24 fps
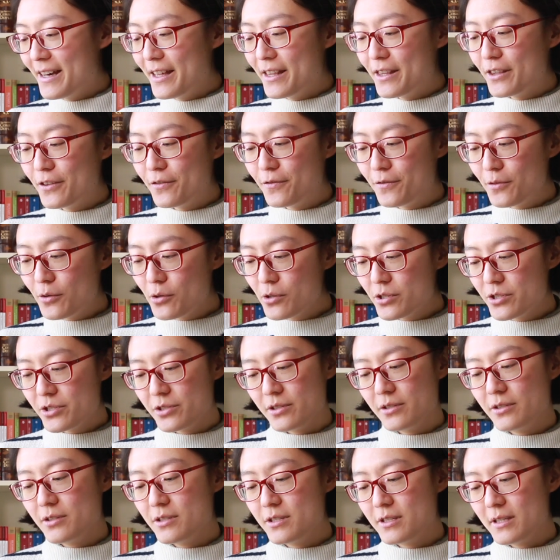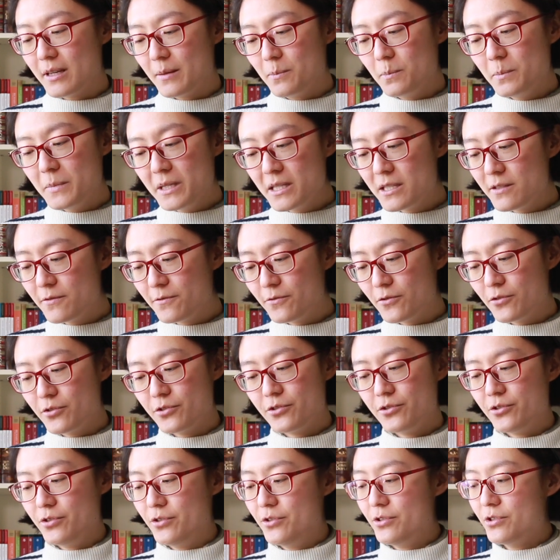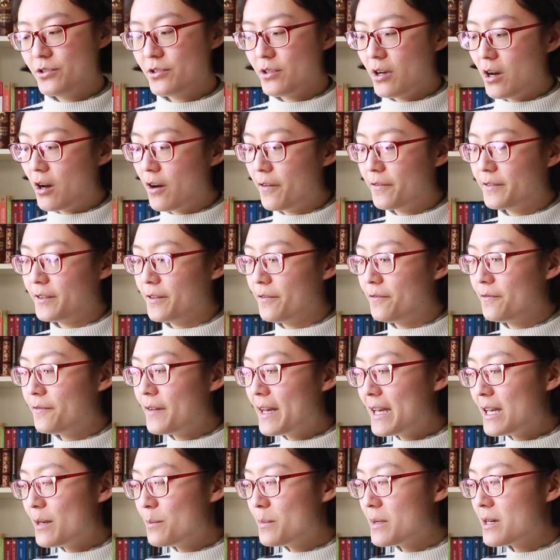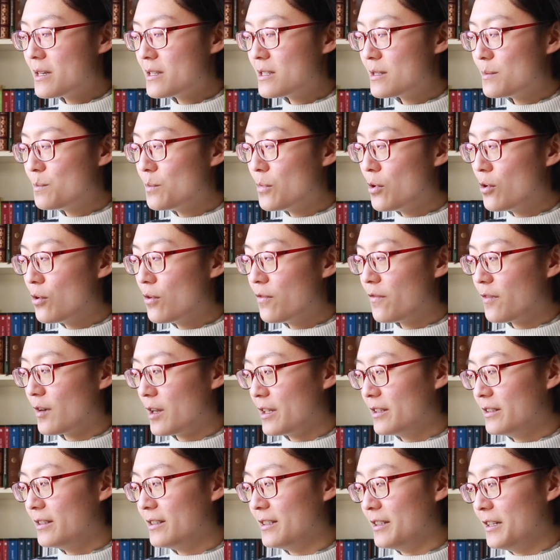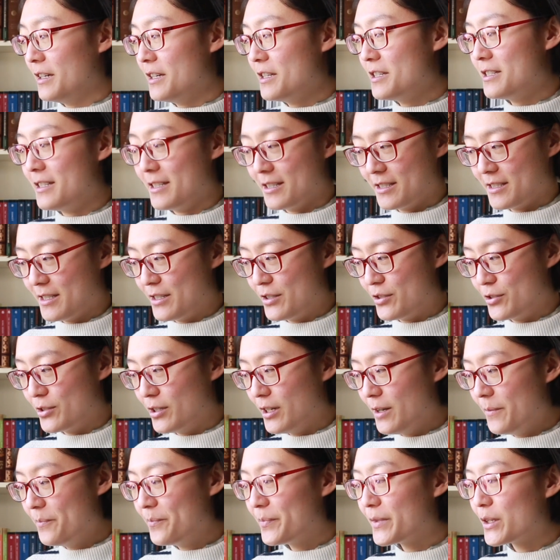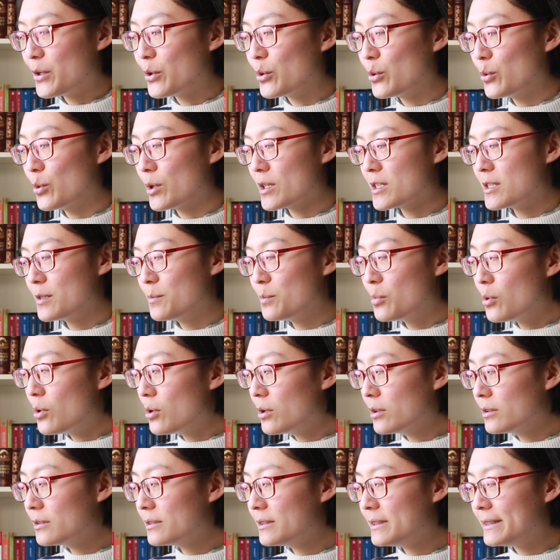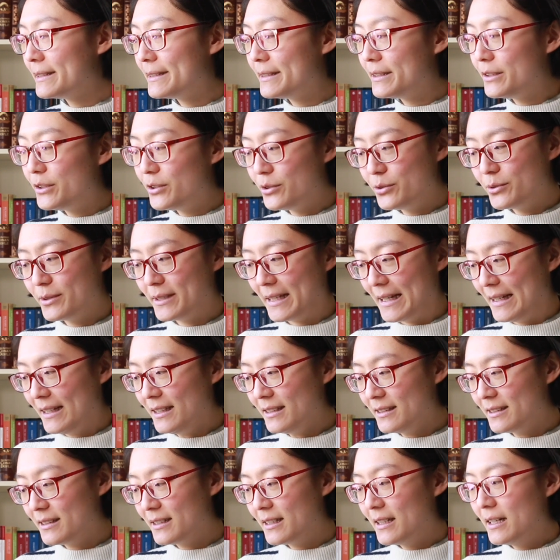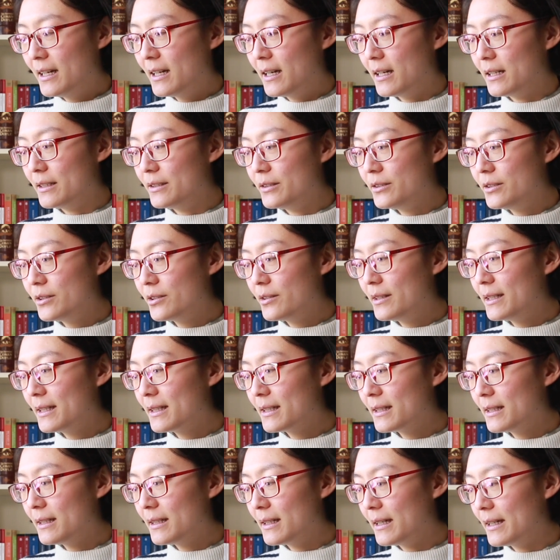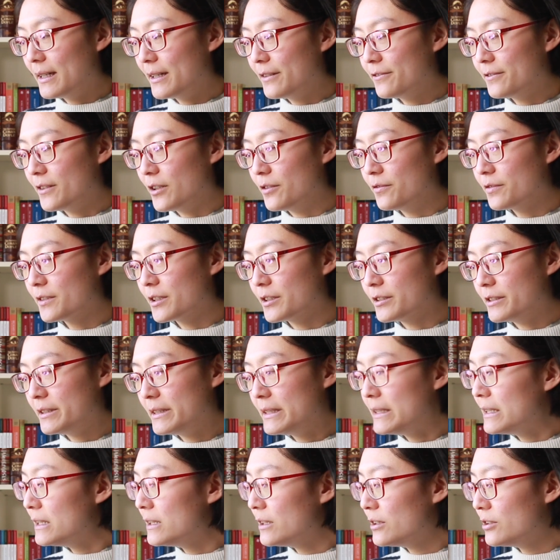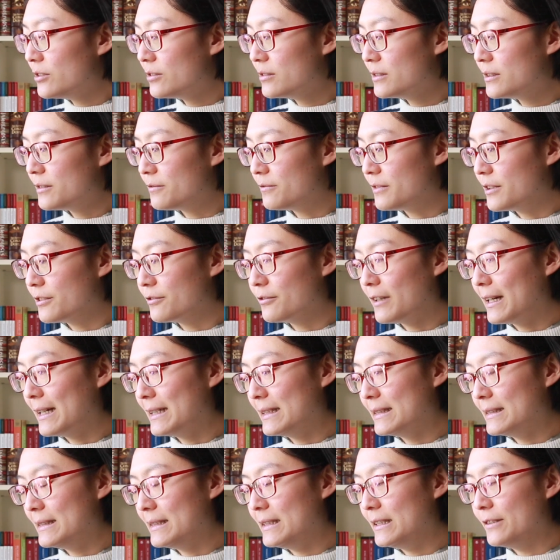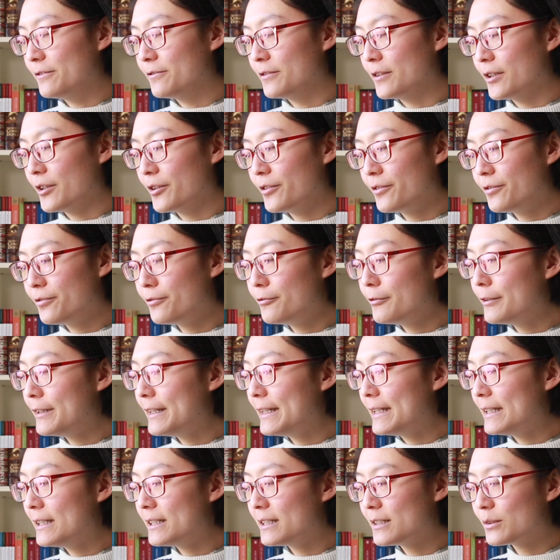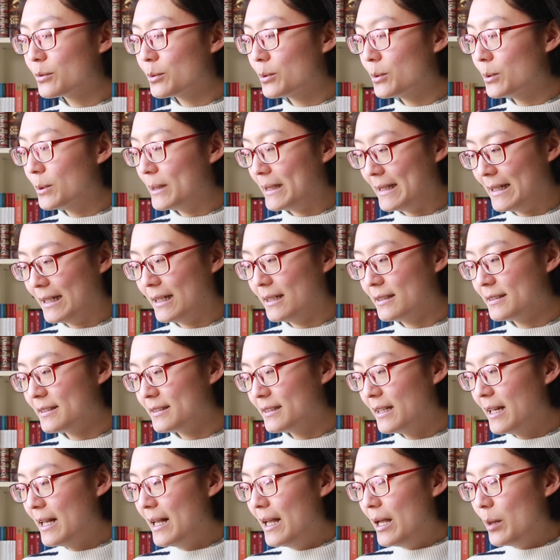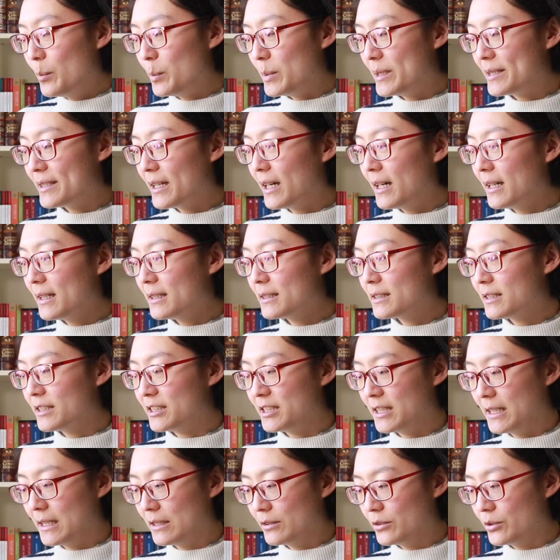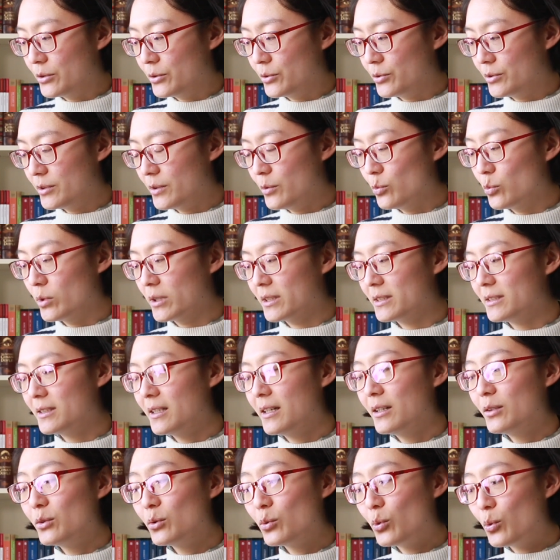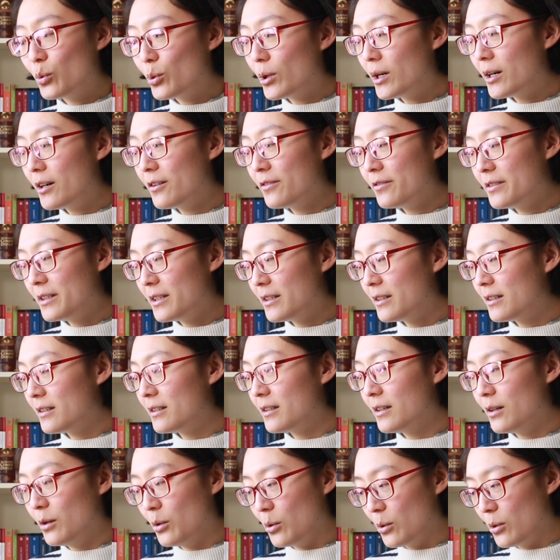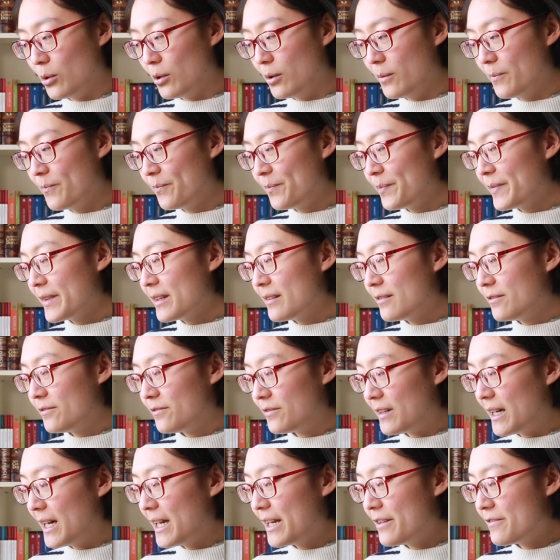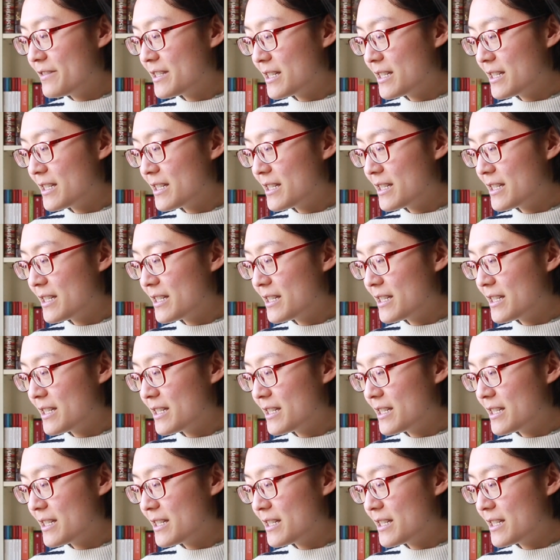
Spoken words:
The fortunes and misfortunes of the famous More Flanders, etc., who was born in Newgate, and during a life of continued variety for 60 years, besides her childhood, was 12 year a whore, 5